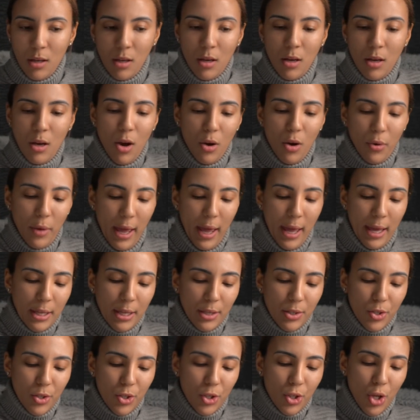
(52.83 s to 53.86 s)

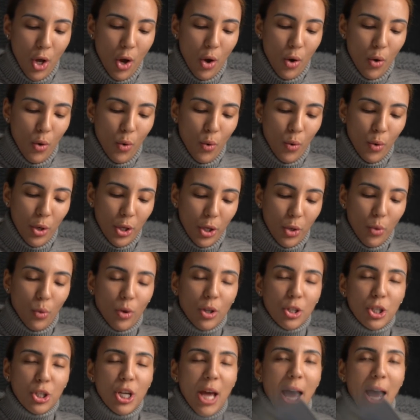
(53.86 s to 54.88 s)
Okay, so
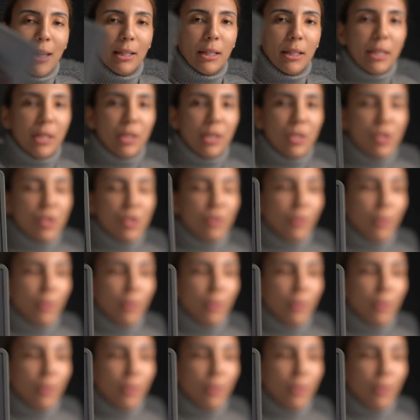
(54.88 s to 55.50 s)
your challenge